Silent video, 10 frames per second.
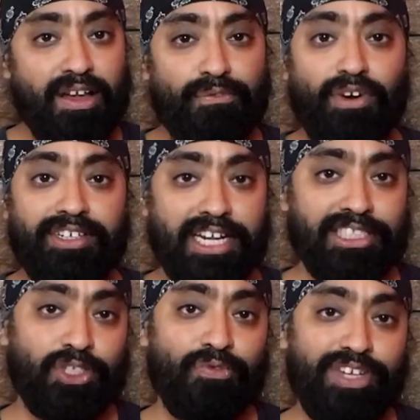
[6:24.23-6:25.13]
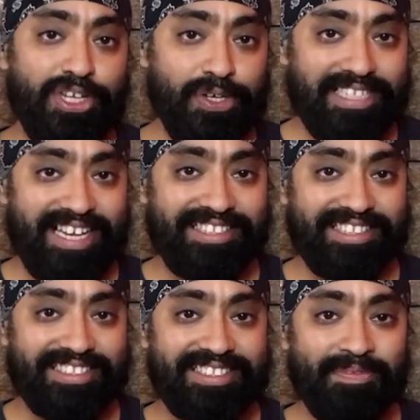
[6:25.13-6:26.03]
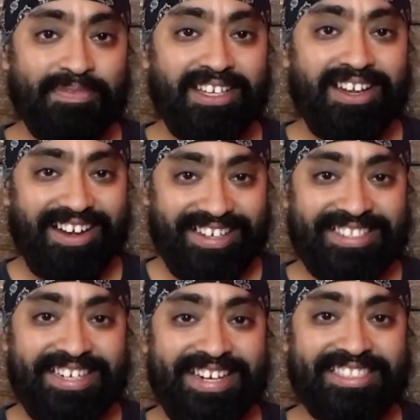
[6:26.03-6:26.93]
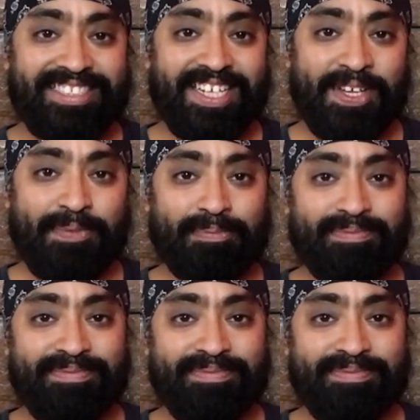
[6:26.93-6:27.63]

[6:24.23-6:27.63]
for tons of videos like these. Until next time,